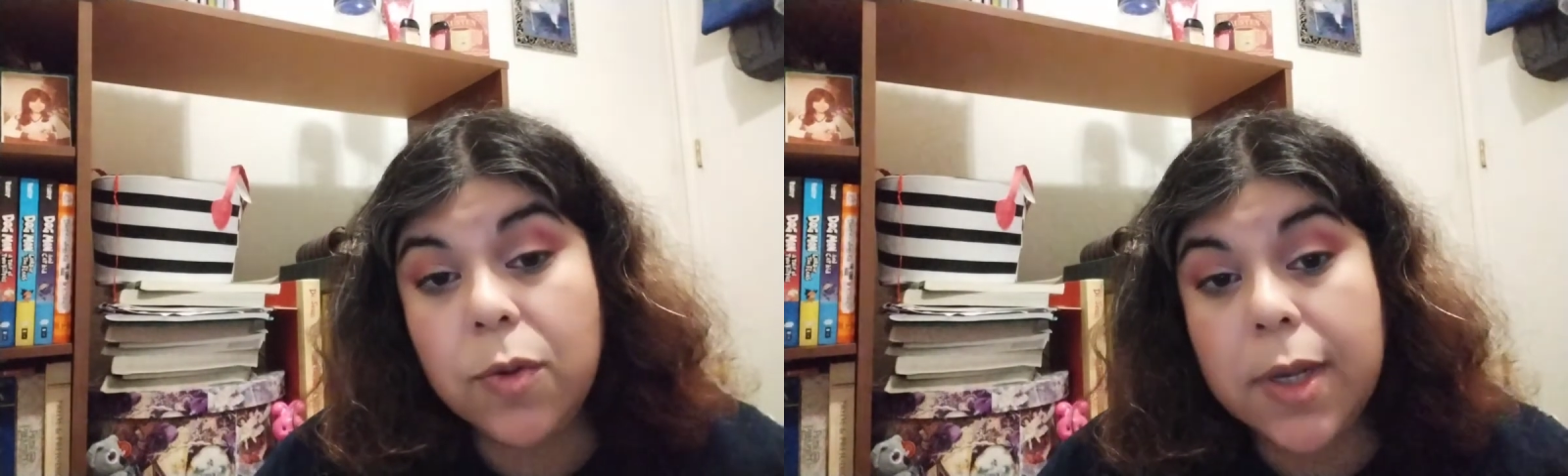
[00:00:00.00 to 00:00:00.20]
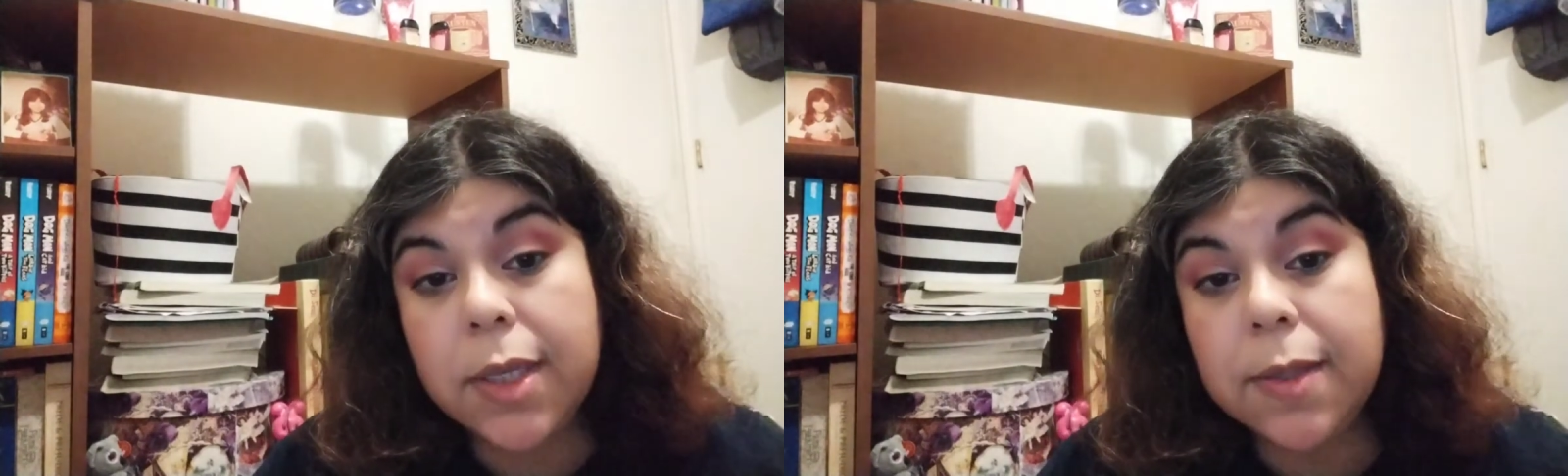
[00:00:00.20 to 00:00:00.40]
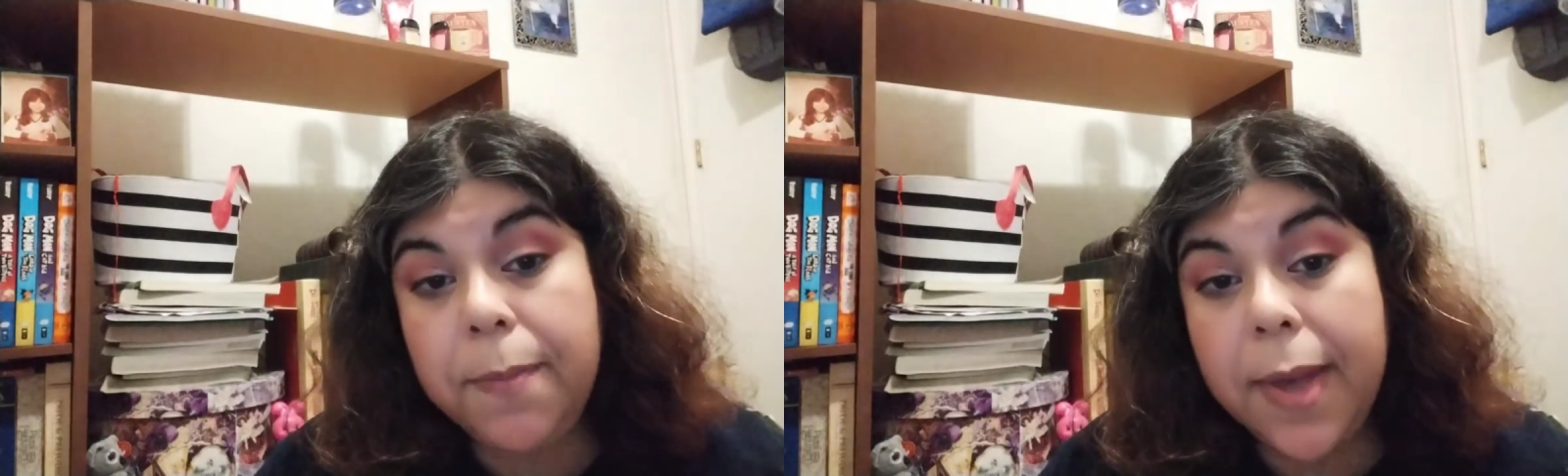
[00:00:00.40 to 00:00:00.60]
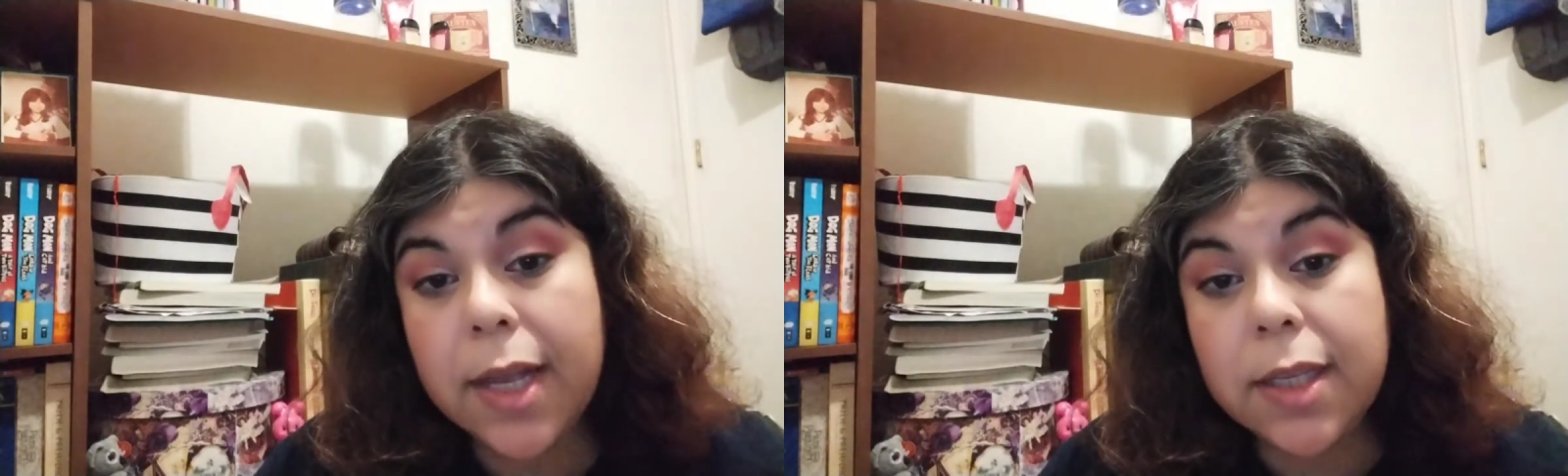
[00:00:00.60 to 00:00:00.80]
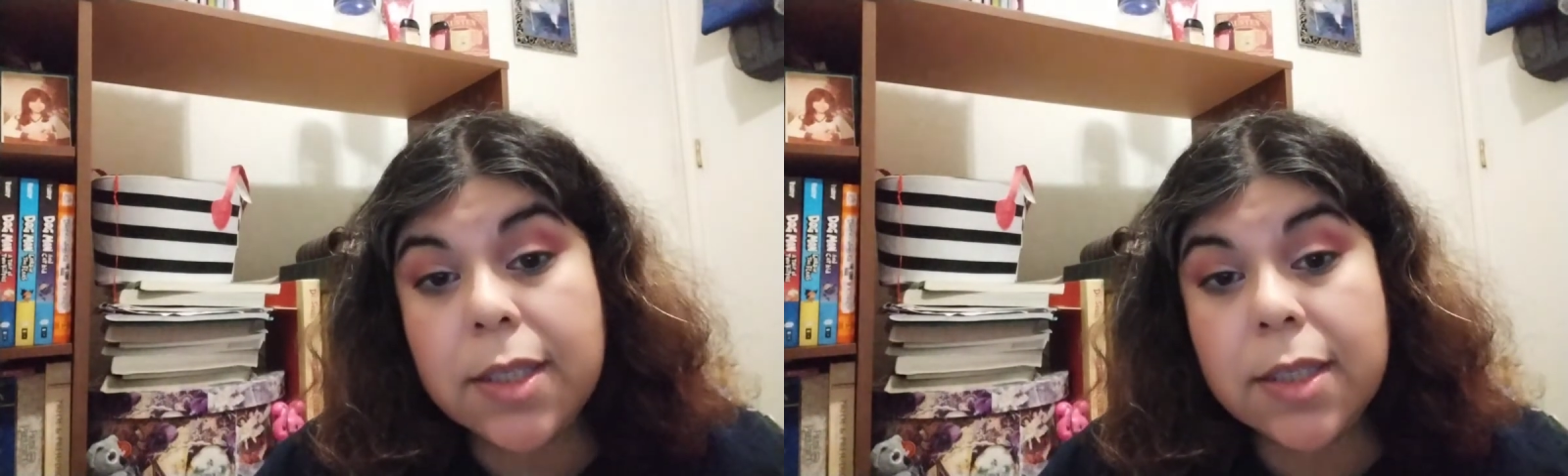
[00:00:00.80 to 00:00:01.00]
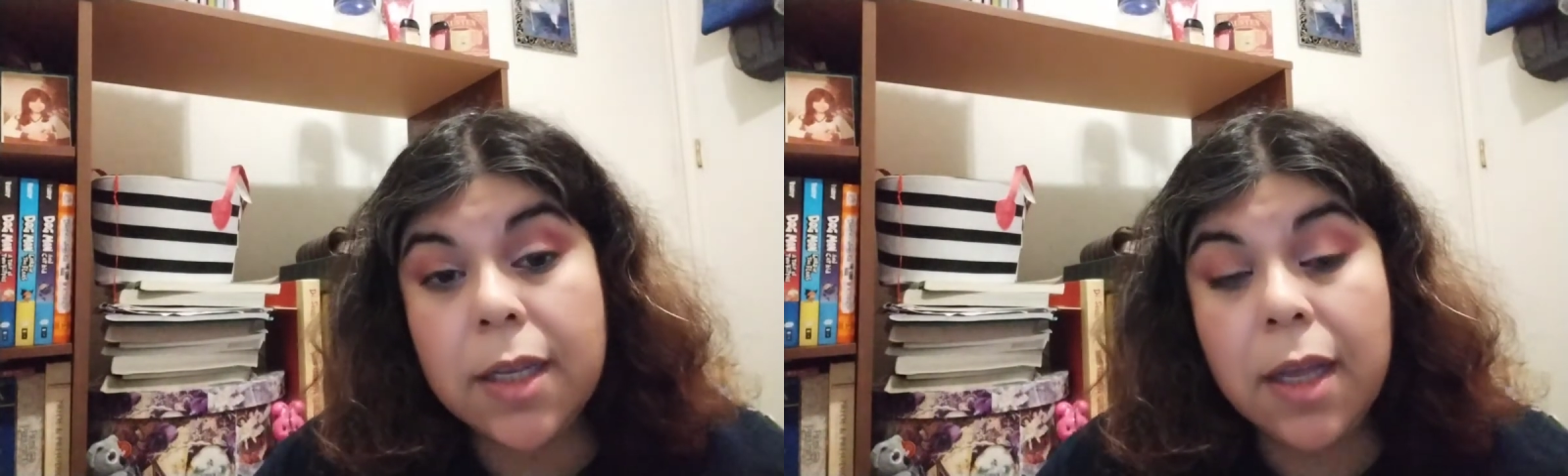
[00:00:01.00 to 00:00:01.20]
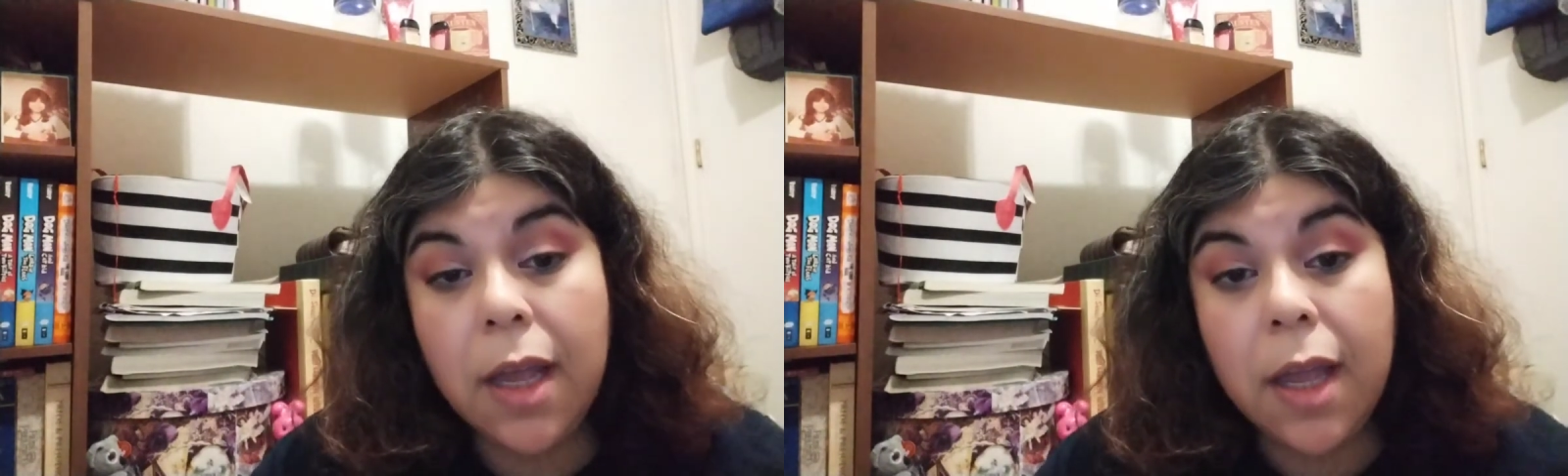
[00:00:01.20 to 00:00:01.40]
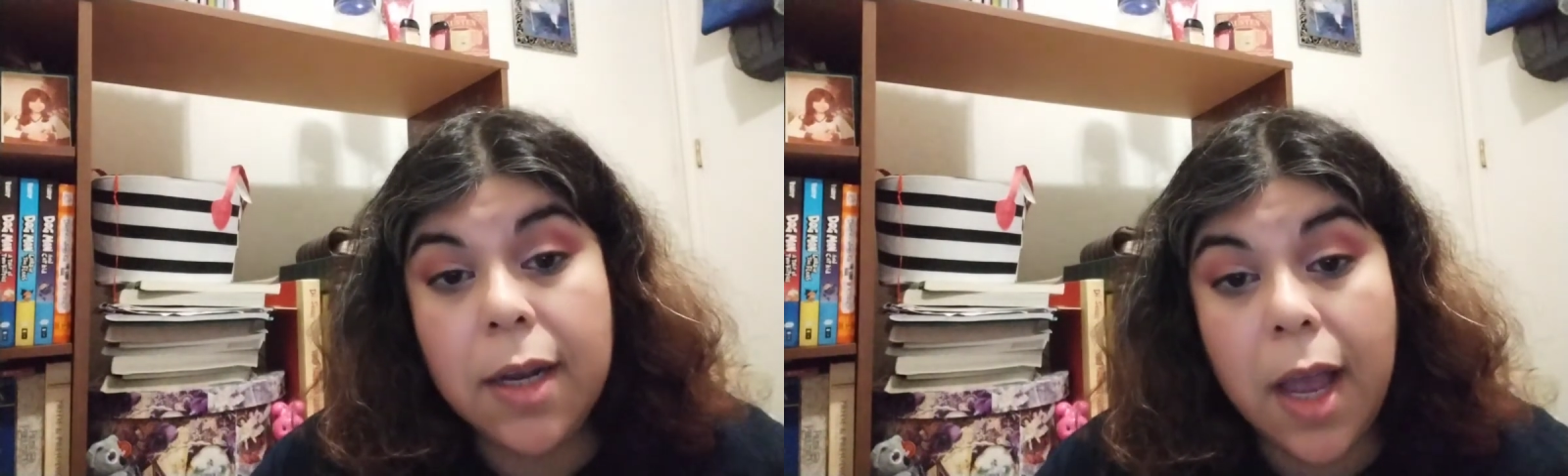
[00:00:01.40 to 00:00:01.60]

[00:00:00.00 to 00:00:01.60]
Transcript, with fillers: ones, but I